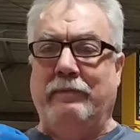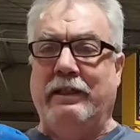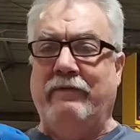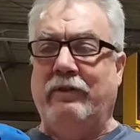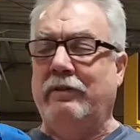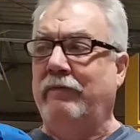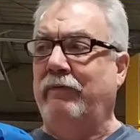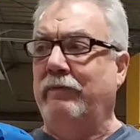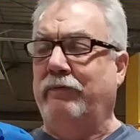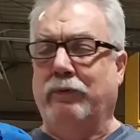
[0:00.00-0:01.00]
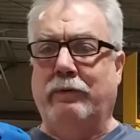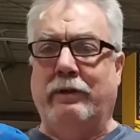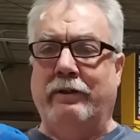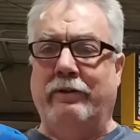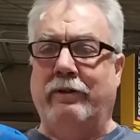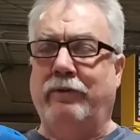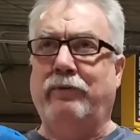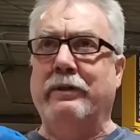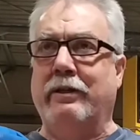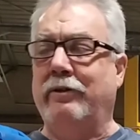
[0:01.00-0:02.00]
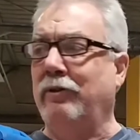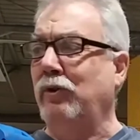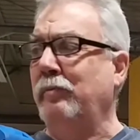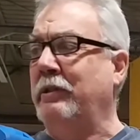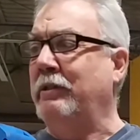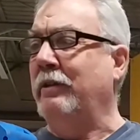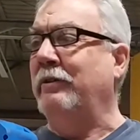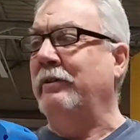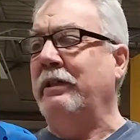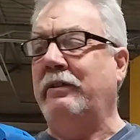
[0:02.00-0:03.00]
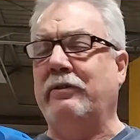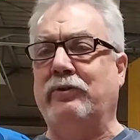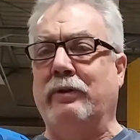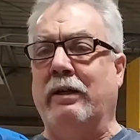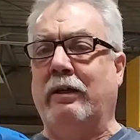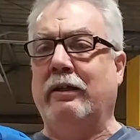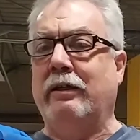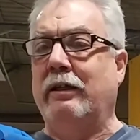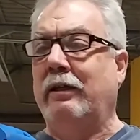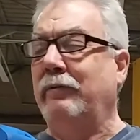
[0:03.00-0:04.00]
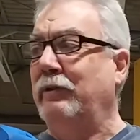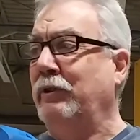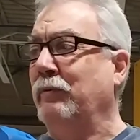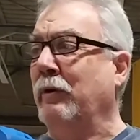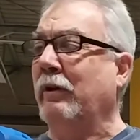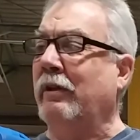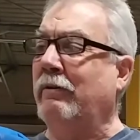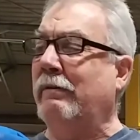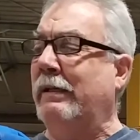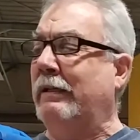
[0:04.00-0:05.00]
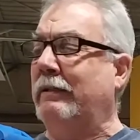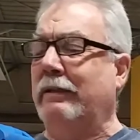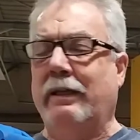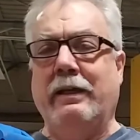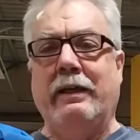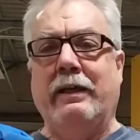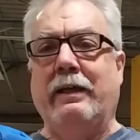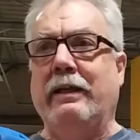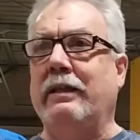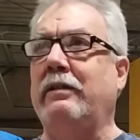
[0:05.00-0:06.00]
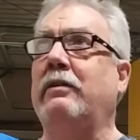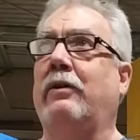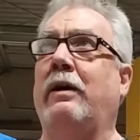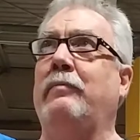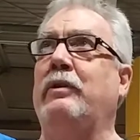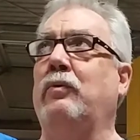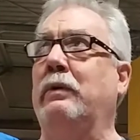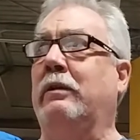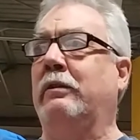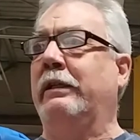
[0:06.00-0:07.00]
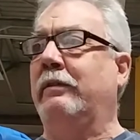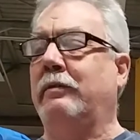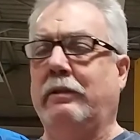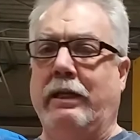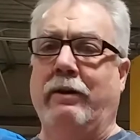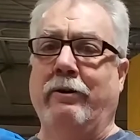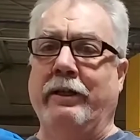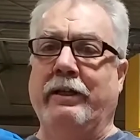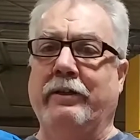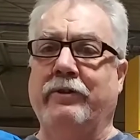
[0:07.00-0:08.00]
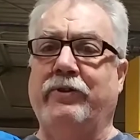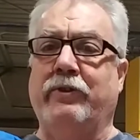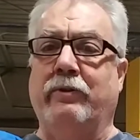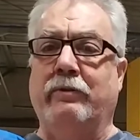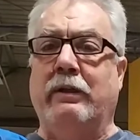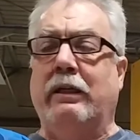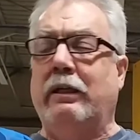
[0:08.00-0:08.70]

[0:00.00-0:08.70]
Even 400 or 300 lumens underneath the truck when you're working on it. You know, I'm in a well lit area here, so